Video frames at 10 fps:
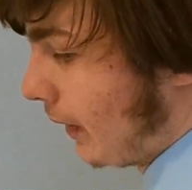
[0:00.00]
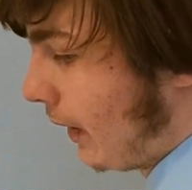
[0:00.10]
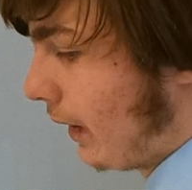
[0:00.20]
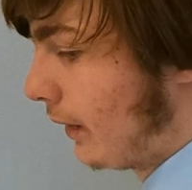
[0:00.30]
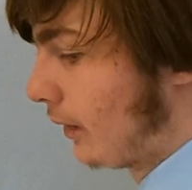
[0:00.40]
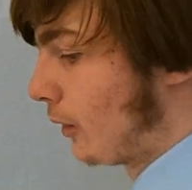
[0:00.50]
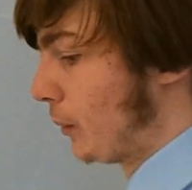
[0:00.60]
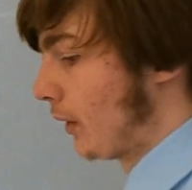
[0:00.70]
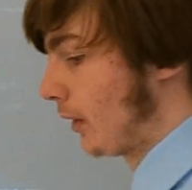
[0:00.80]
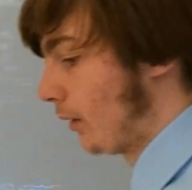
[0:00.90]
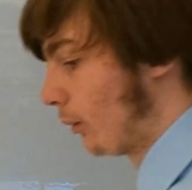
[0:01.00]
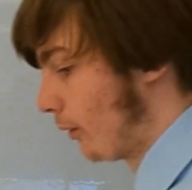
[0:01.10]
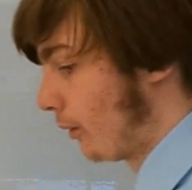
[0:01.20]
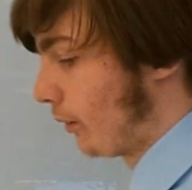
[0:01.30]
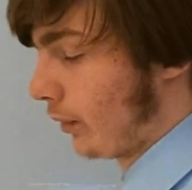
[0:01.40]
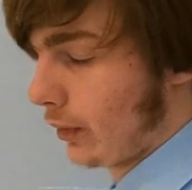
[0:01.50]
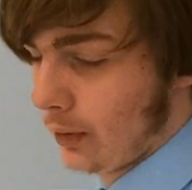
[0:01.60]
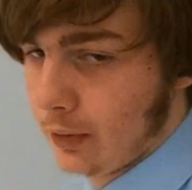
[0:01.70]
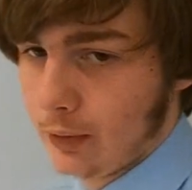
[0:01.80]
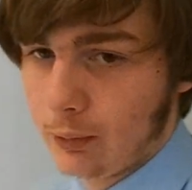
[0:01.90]
And you communicate with
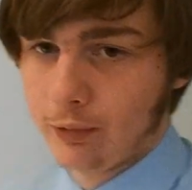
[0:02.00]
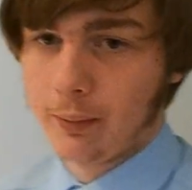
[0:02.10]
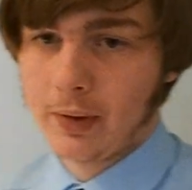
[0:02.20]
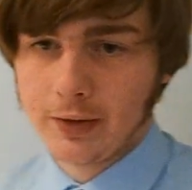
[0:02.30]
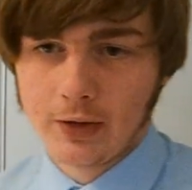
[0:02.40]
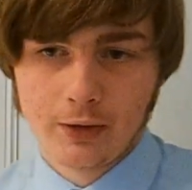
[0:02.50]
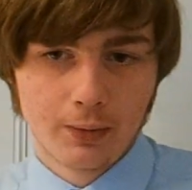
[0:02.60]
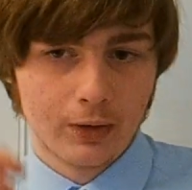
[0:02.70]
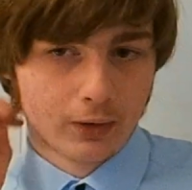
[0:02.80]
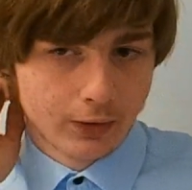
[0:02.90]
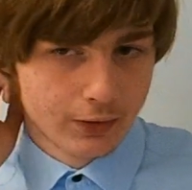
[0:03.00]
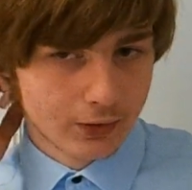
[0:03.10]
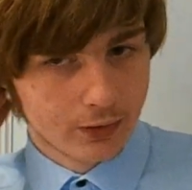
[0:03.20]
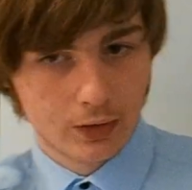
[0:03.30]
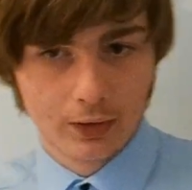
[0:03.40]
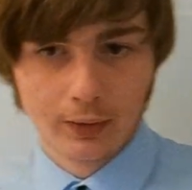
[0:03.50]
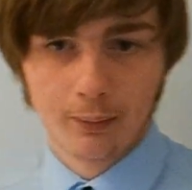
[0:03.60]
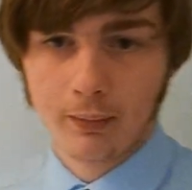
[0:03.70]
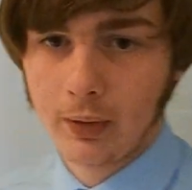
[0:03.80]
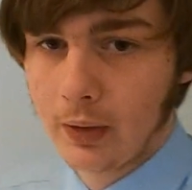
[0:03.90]
the PC speaker using
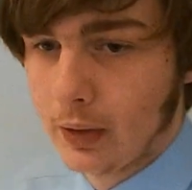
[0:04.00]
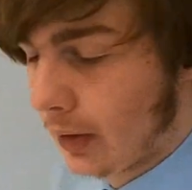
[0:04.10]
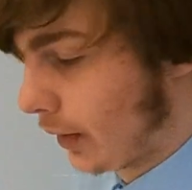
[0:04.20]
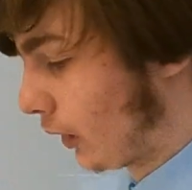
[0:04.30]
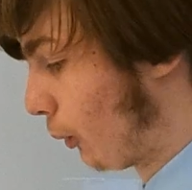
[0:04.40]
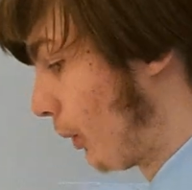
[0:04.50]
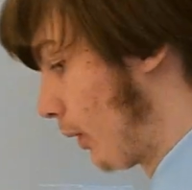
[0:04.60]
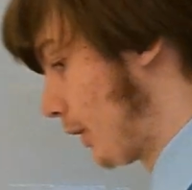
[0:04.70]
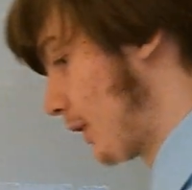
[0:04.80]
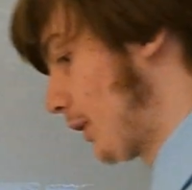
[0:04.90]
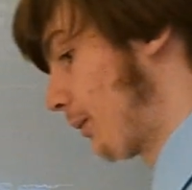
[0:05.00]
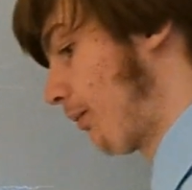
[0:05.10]
I/O ports.